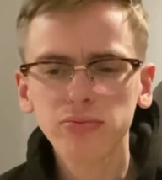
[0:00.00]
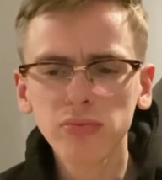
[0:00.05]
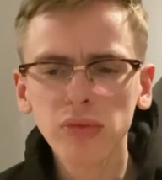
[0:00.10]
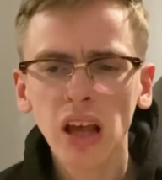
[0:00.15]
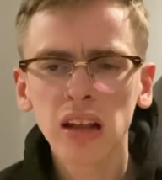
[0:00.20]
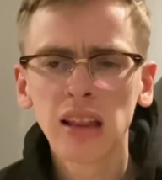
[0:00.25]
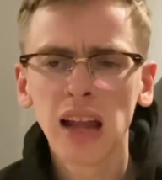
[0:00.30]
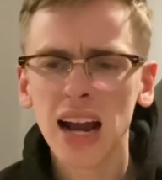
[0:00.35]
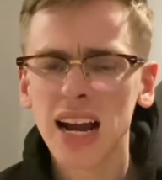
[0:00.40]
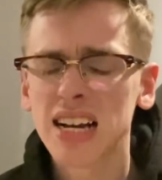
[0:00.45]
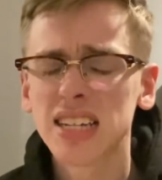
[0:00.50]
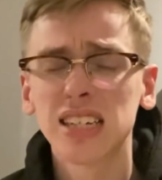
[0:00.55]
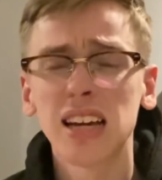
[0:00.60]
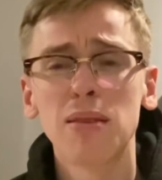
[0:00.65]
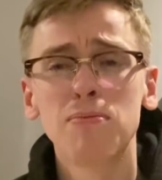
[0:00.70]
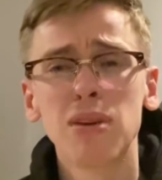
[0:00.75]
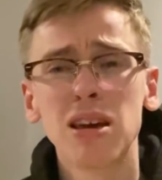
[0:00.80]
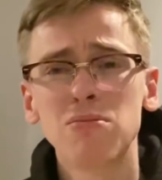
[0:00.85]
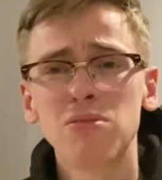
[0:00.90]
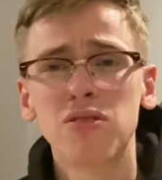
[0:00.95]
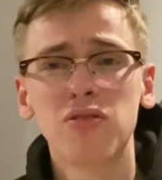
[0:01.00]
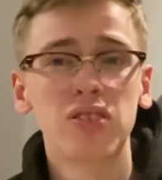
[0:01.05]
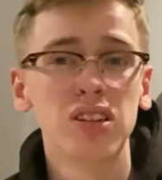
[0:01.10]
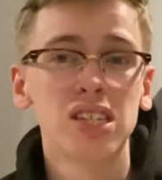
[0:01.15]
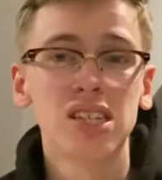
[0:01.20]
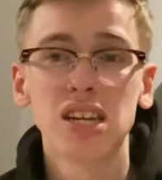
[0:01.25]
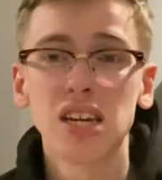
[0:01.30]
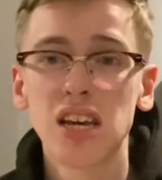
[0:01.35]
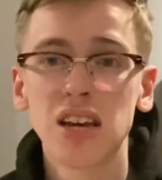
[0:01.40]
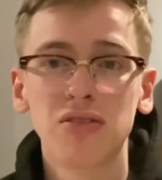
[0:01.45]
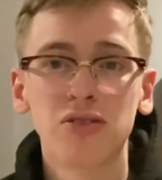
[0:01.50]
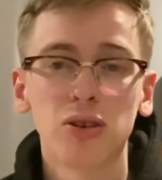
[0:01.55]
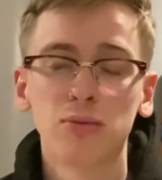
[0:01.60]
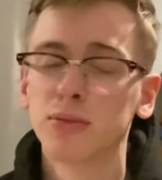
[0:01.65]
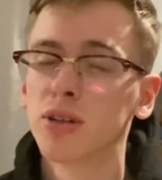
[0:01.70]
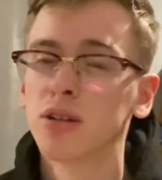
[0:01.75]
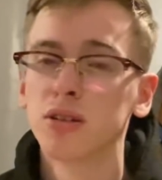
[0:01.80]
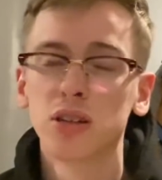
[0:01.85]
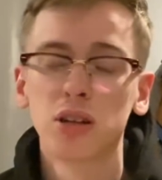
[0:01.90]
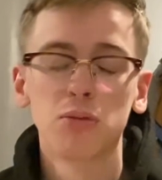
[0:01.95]
like I said, maybe fatigue from
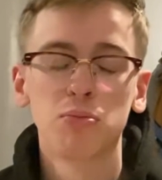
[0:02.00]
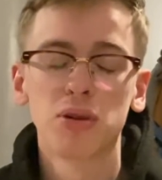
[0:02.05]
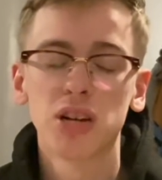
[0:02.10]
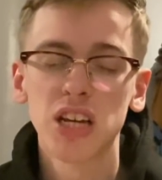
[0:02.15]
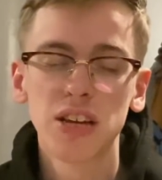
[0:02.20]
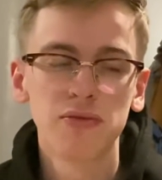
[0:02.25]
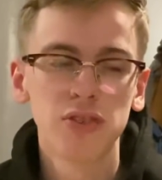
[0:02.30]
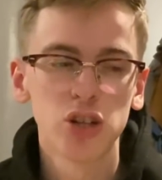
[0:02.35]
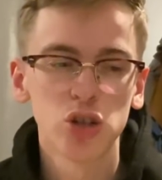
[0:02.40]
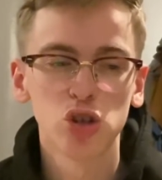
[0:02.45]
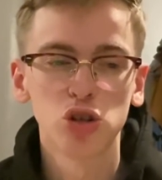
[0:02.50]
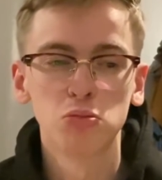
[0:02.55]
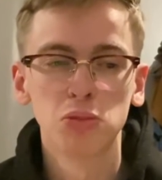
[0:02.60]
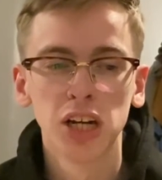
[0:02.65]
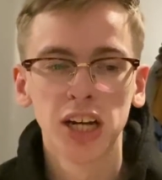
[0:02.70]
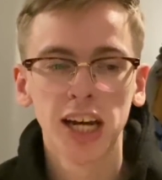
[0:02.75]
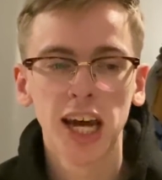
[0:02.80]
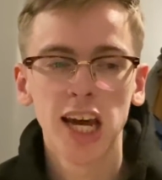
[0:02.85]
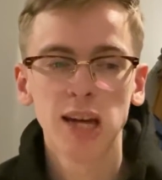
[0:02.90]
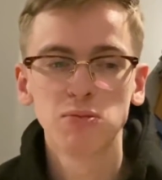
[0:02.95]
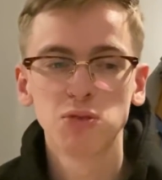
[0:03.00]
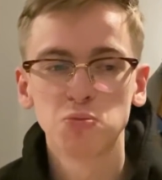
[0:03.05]
the previous couple of games.